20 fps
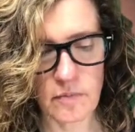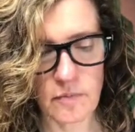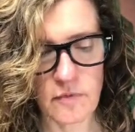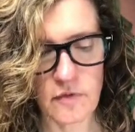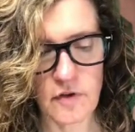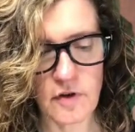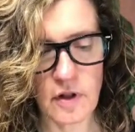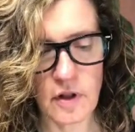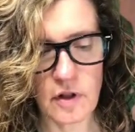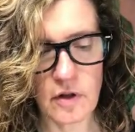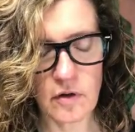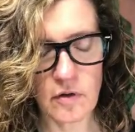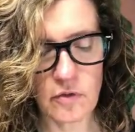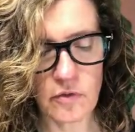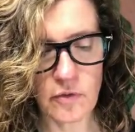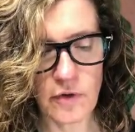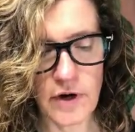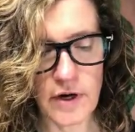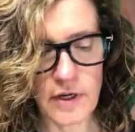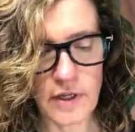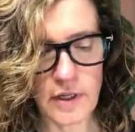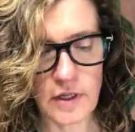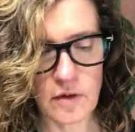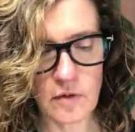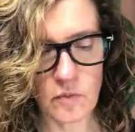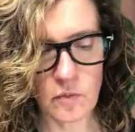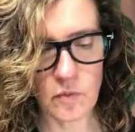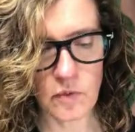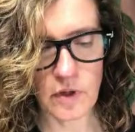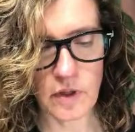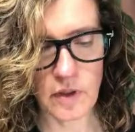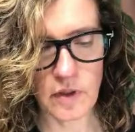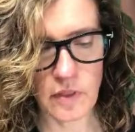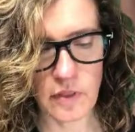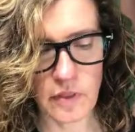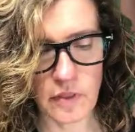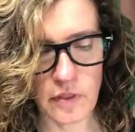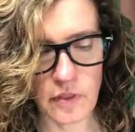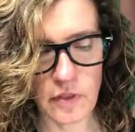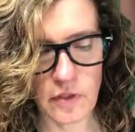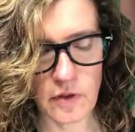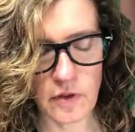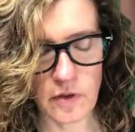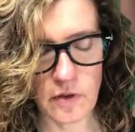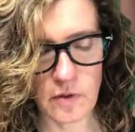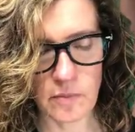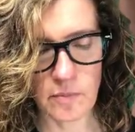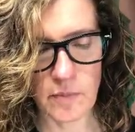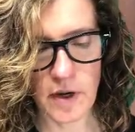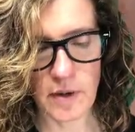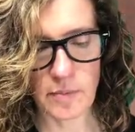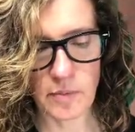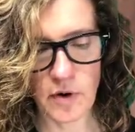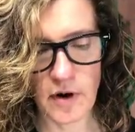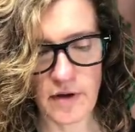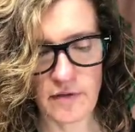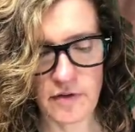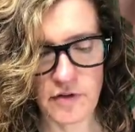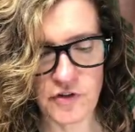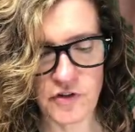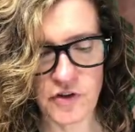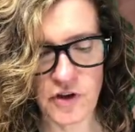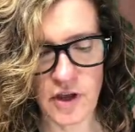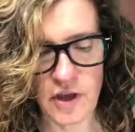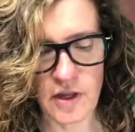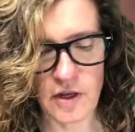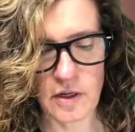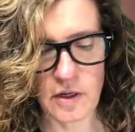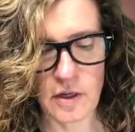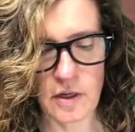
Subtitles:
did a little gradient with my private jet